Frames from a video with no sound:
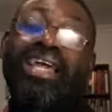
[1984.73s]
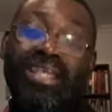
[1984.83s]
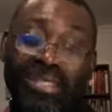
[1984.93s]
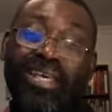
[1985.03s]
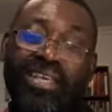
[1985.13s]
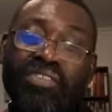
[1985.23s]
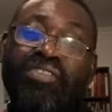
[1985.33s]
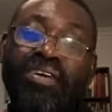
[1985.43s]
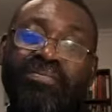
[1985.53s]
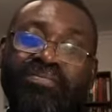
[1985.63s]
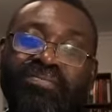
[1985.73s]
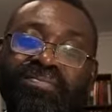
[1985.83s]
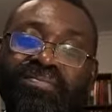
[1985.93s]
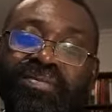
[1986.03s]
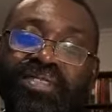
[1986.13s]
He is a giver.
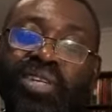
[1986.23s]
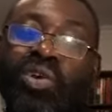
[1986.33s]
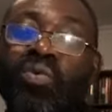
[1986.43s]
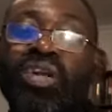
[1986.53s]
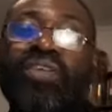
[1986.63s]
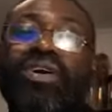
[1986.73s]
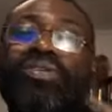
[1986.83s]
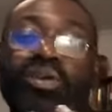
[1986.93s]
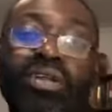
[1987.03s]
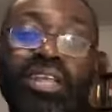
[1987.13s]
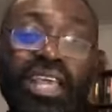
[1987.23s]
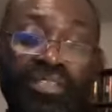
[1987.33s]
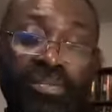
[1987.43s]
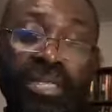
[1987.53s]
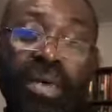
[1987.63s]
Whenever somebody gives
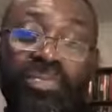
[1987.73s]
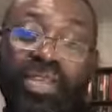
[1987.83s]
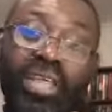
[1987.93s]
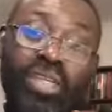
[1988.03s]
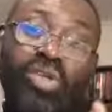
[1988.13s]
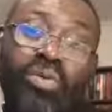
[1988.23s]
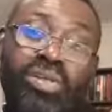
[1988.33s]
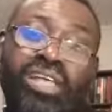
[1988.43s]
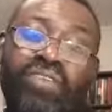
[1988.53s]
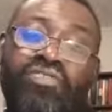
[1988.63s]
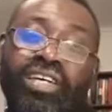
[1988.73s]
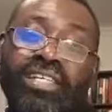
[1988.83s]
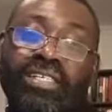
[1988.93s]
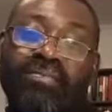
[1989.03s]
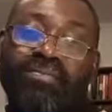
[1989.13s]
him something, he's always
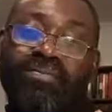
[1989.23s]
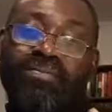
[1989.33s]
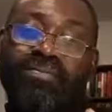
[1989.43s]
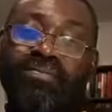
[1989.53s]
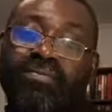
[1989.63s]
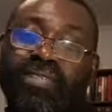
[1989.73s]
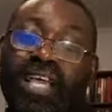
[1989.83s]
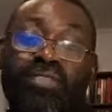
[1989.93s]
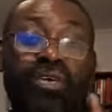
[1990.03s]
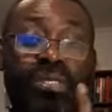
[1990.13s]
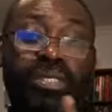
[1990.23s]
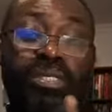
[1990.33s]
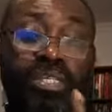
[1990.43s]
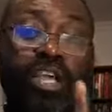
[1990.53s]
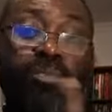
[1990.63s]
afraid. A very
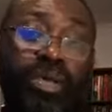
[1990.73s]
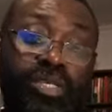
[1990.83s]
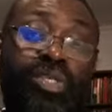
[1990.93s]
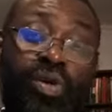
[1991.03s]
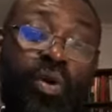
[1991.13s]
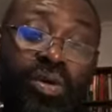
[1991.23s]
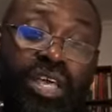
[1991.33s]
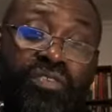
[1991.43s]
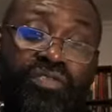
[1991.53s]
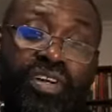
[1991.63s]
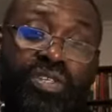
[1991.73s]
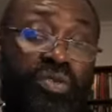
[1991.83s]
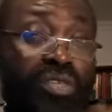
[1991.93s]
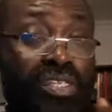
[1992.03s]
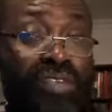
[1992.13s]
sincere person is always afraid to
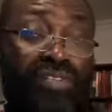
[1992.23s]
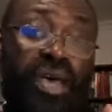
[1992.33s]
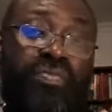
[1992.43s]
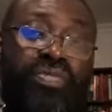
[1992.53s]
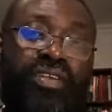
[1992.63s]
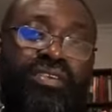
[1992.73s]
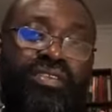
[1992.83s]
receive something.